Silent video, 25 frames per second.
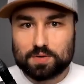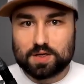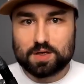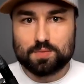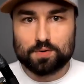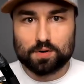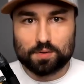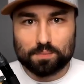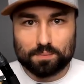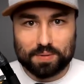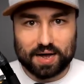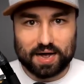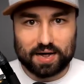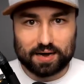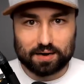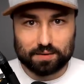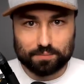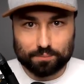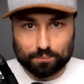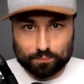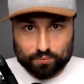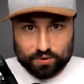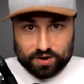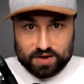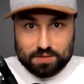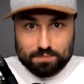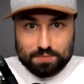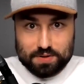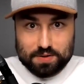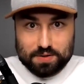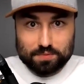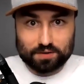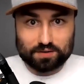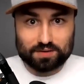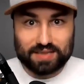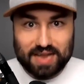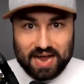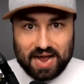people back, bringing
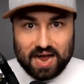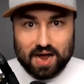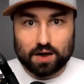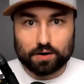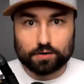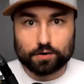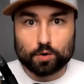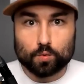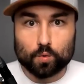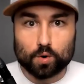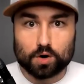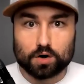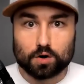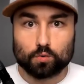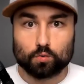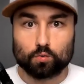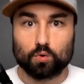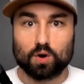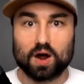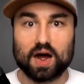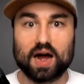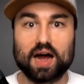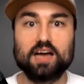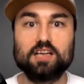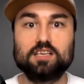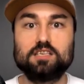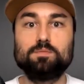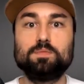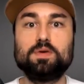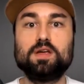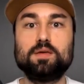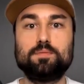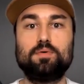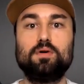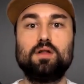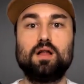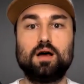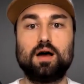people down, you want to rise
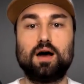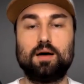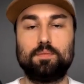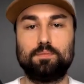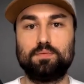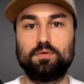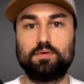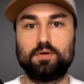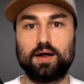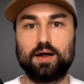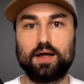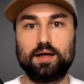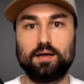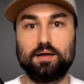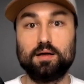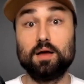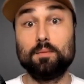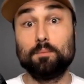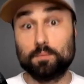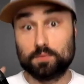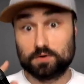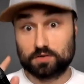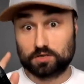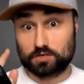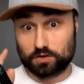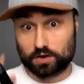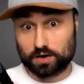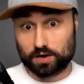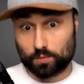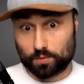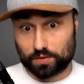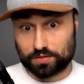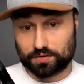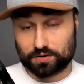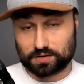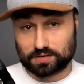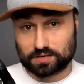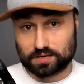people up, right? Starting
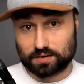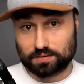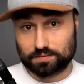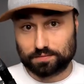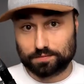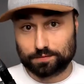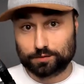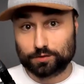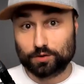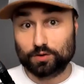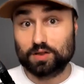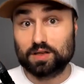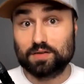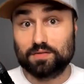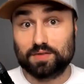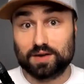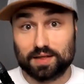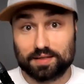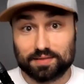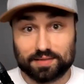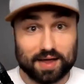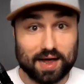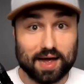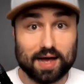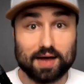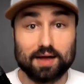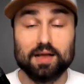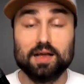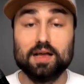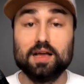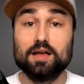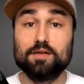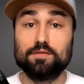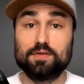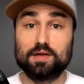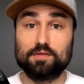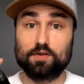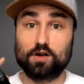with yourself. So leave it at that.
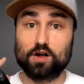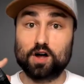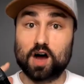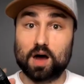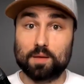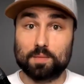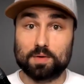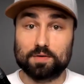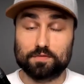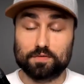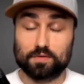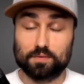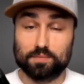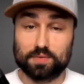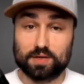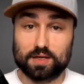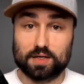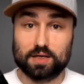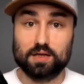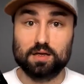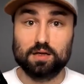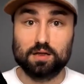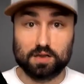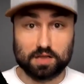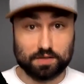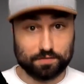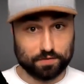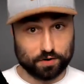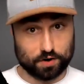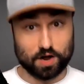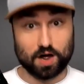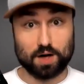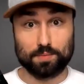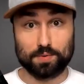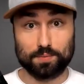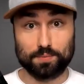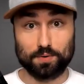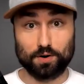If you have a comment for me, leave a
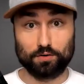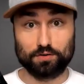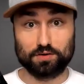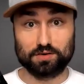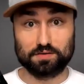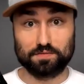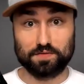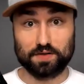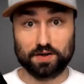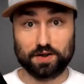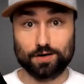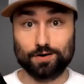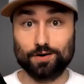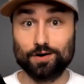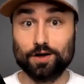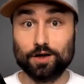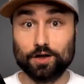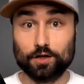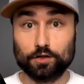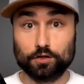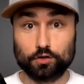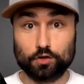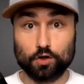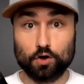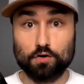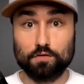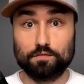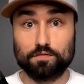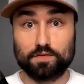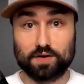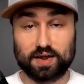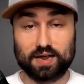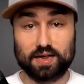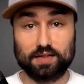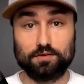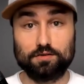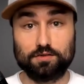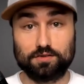comment below this video. Don't
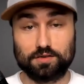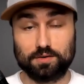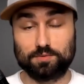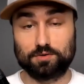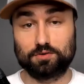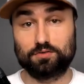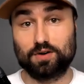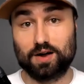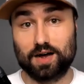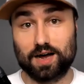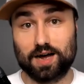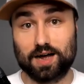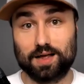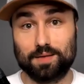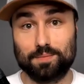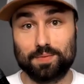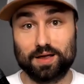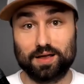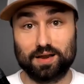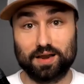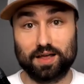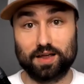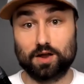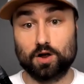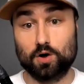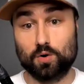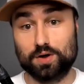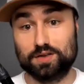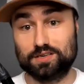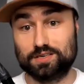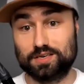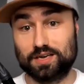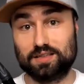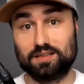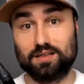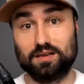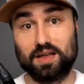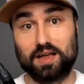forget to subscribe. And like always,
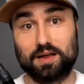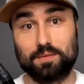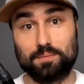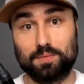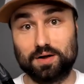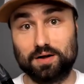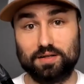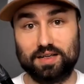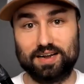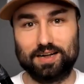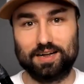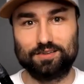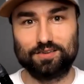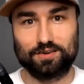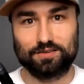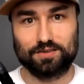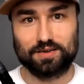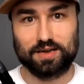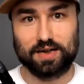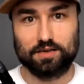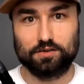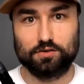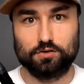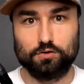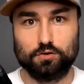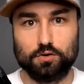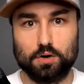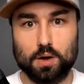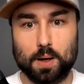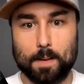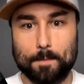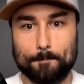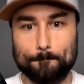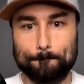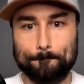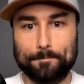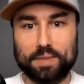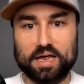hit the like button. And I'll talk to you guys soon.
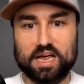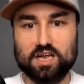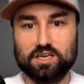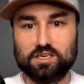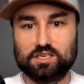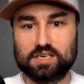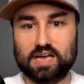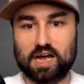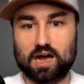Peace